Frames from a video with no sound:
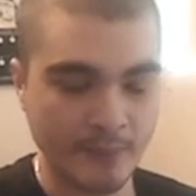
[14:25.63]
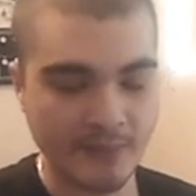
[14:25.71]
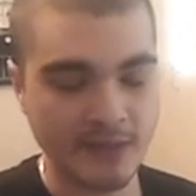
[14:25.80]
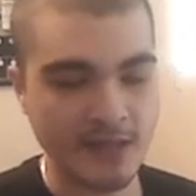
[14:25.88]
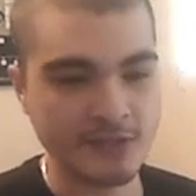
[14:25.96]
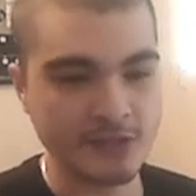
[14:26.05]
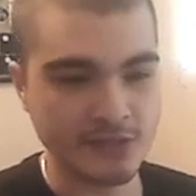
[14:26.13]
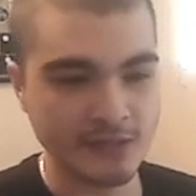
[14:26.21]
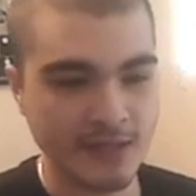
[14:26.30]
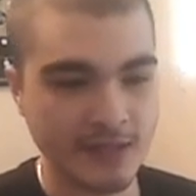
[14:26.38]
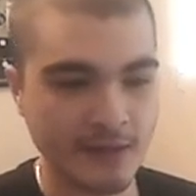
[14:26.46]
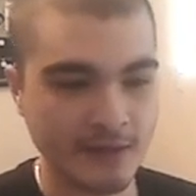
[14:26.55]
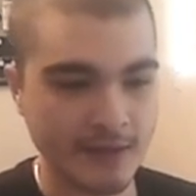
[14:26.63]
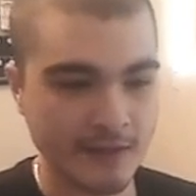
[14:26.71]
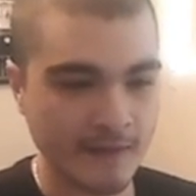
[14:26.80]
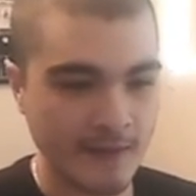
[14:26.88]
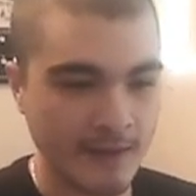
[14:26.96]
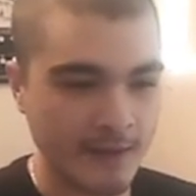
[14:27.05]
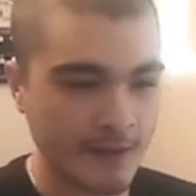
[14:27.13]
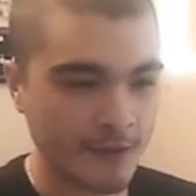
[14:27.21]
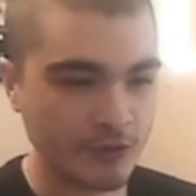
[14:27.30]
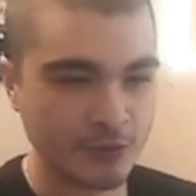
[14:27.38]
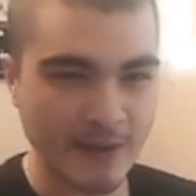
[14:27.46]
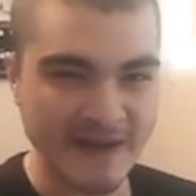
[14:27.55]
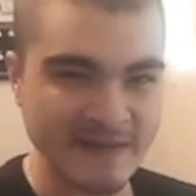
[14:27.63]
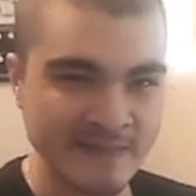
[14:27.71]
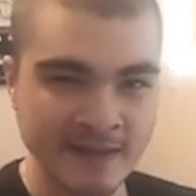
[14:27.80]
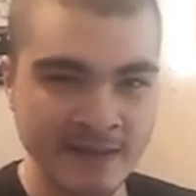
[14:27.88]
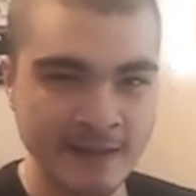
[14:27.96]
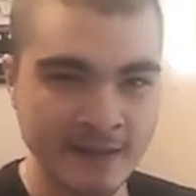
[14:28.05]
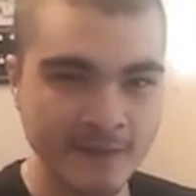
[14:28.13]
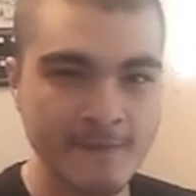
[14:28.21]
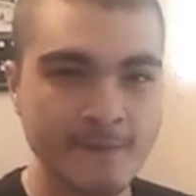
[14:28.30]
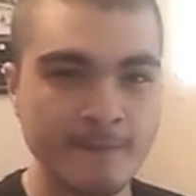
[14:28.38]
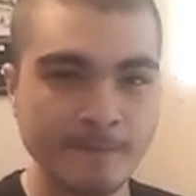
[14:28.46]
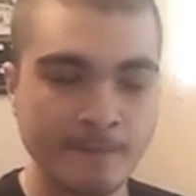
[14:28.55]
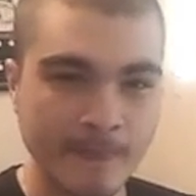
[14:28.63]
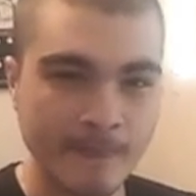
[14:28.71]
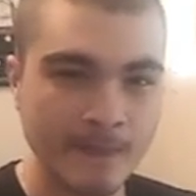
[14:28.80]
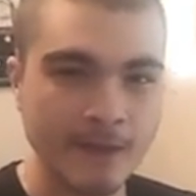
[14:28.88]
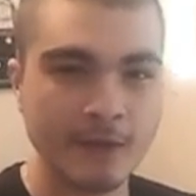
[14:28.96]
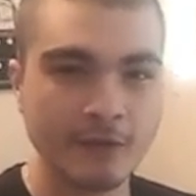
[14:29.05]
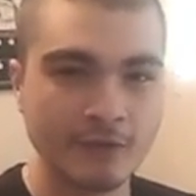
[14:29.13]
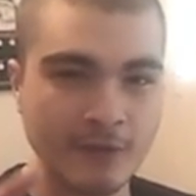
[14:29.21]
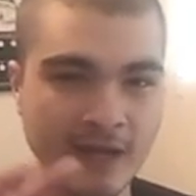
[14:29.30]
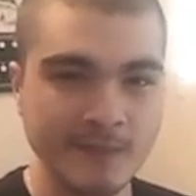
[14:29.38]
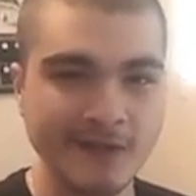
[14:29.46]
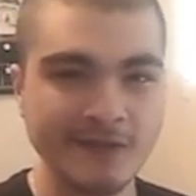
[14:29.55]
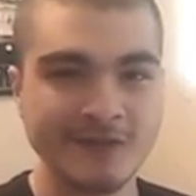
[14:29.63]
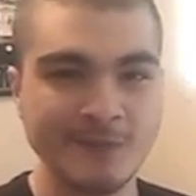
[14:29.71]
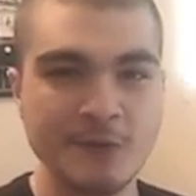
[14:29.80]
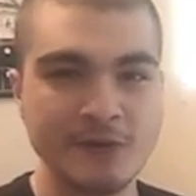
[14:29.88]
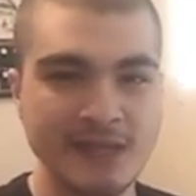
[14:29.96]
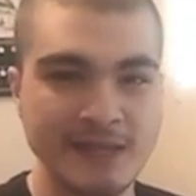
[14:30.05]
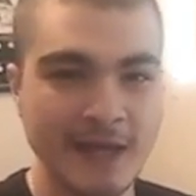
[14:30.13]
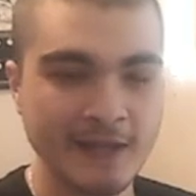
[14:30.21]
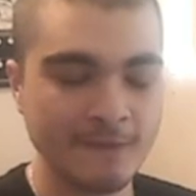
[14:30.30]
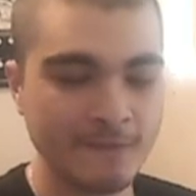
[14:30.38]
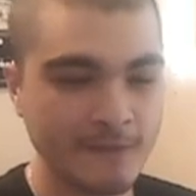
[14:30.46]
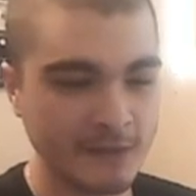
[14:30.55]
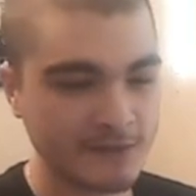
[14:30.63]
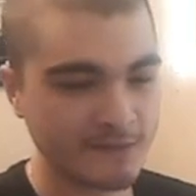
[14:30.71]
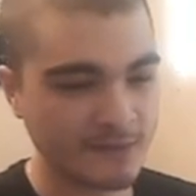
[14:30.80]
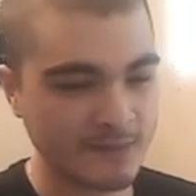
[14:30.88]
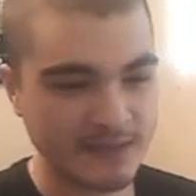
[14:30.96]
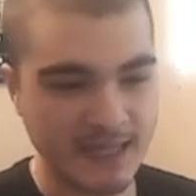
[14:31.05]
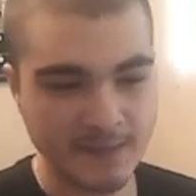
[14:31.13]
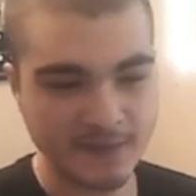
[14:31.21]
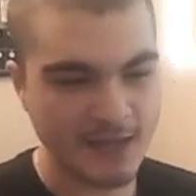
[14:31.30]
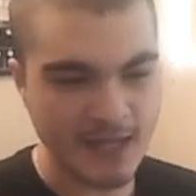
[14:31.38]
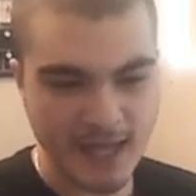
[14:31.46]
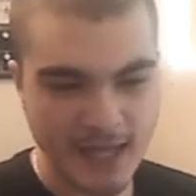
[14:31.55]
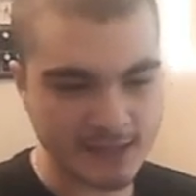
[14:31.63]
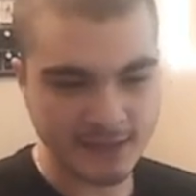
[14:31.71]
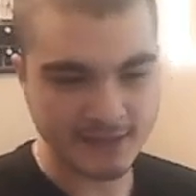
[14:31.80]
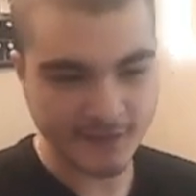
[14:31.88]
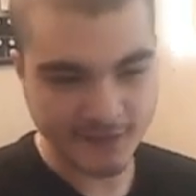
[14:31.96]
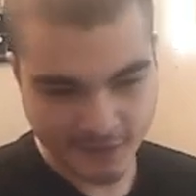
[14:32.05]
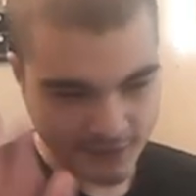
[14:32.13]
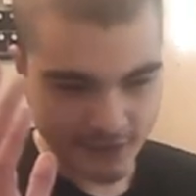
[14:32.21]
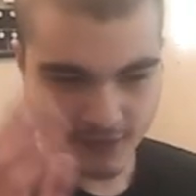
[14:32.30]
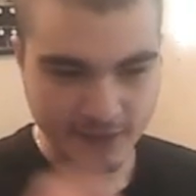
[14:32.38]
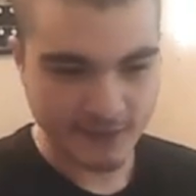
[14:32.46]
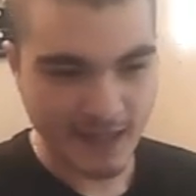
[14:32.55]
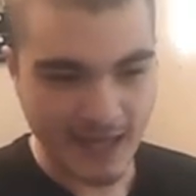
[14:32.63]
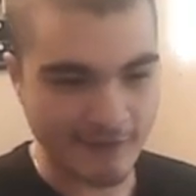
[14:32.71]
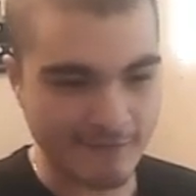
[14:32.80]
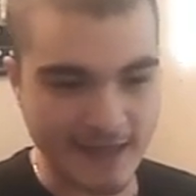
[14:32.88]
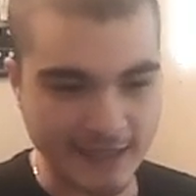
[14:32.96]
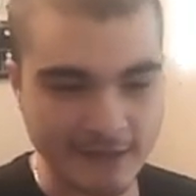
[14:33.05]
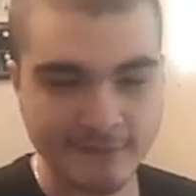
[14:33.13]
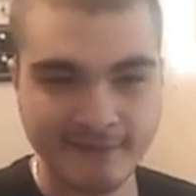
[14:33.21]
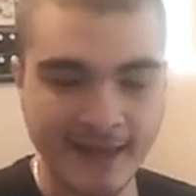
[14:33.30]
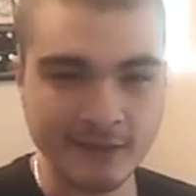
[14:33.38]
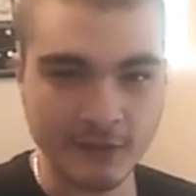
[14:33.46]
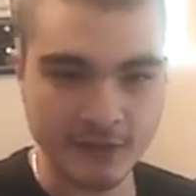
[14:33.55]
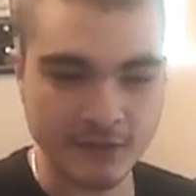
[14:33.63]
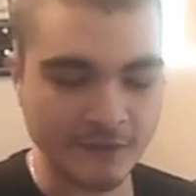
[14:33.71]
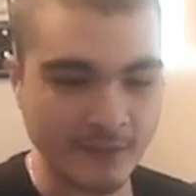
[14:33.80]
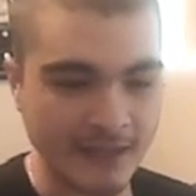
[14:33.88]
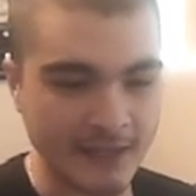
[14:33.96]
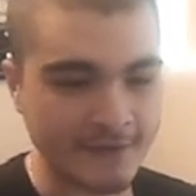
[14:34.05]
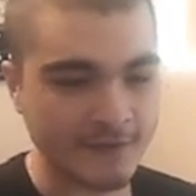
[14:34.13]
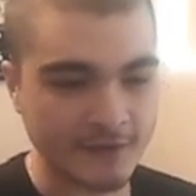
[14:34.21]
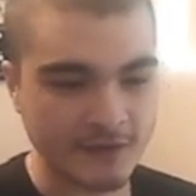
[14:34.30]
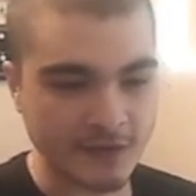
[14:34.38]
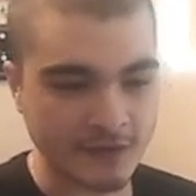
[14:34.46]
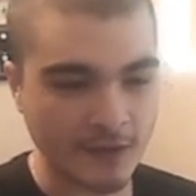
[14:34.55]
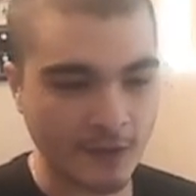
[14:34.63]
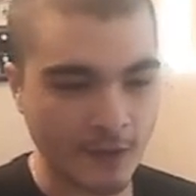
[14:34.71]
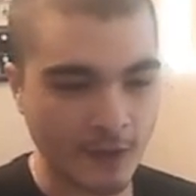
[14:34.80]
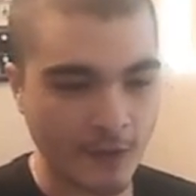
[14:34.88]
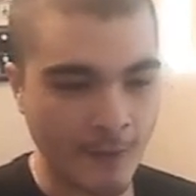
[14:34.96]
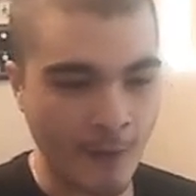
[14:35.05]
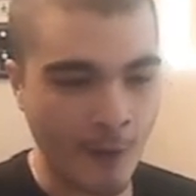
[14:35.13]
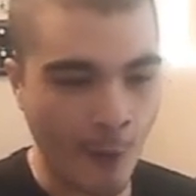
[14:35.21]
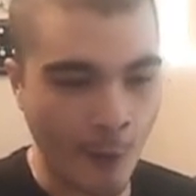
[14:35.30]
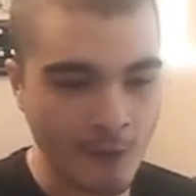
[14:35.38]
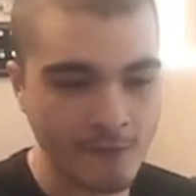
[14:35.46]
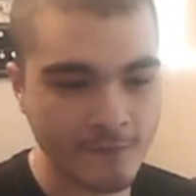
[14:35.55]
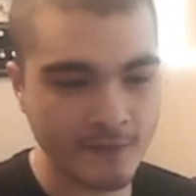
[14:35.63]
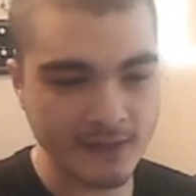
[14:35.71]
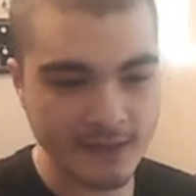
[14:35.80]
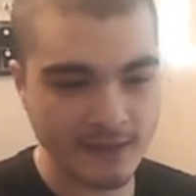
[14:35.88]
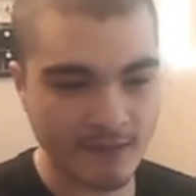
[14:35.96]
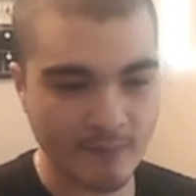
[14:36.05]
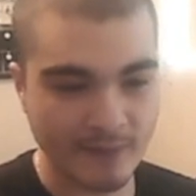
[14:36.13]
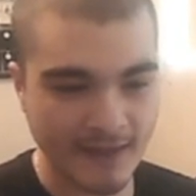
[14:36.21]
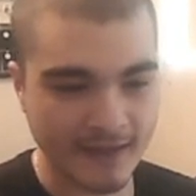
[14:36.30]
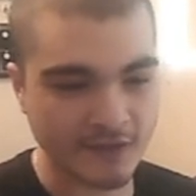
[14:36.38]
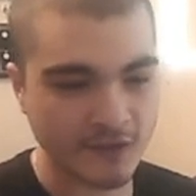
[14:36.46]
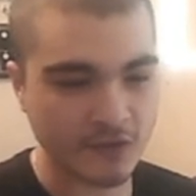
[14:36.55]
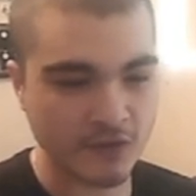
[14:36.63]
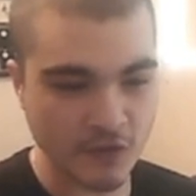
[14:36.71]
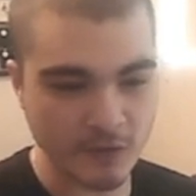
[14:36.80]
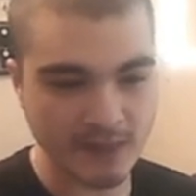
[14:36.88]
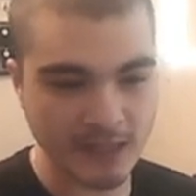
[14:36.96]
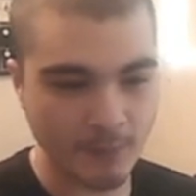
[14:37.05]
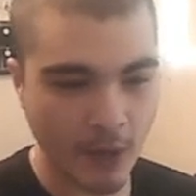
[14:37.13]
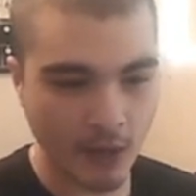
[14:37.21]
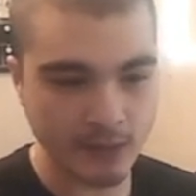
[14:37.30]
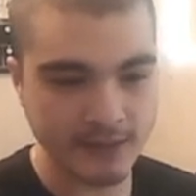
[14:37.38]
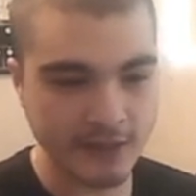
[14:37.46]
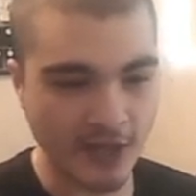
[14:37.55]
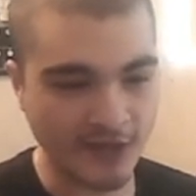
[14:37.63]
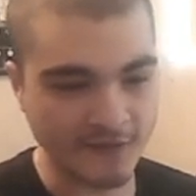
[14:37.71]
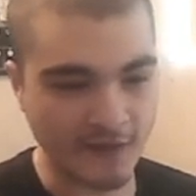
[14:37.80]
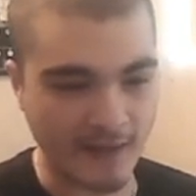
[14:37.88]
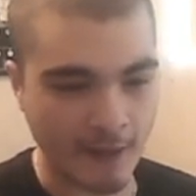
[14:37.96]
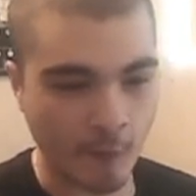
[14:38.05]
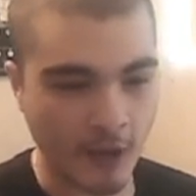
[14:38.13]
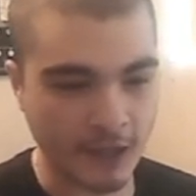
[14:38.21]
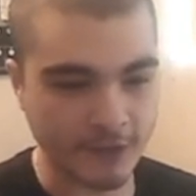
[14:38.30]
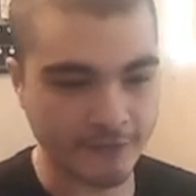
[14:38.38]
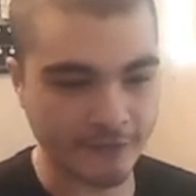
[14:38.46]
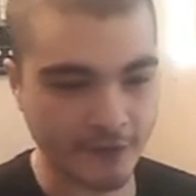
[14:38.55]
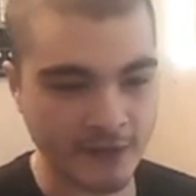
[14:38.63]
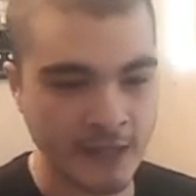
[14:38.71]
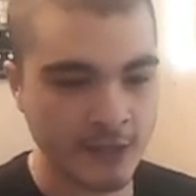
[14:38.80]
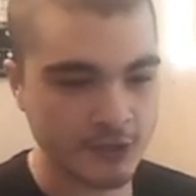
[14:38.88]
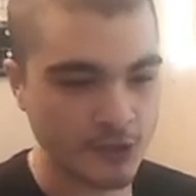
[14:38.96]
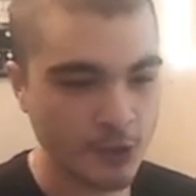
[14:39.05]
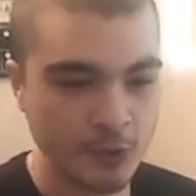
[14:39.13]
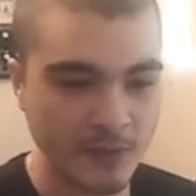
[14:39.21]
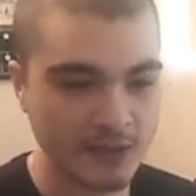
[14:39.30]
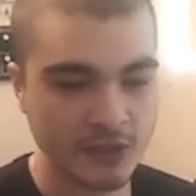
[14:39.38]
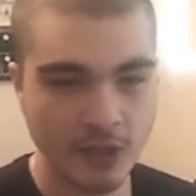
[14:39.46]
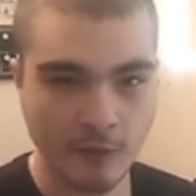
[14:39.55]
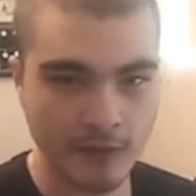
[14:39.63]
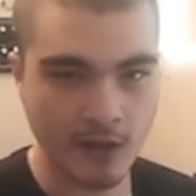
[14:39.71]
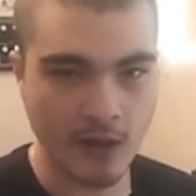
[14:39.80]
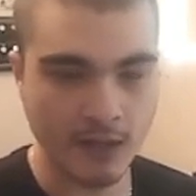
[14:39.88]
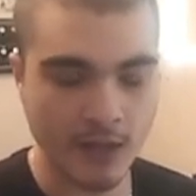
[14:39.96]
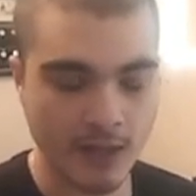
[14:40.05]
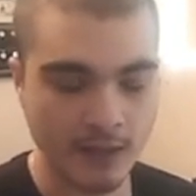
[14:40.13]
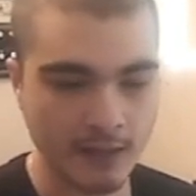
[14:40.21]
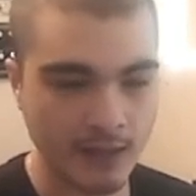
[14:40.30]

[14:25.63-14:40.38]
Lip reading: engine kind of like grimy, smoky kind of feel to From the Depths. It doesn't have any of that look to it. It's just overly complex. There's too many polygons on that Walkerfoot. Too much going on it.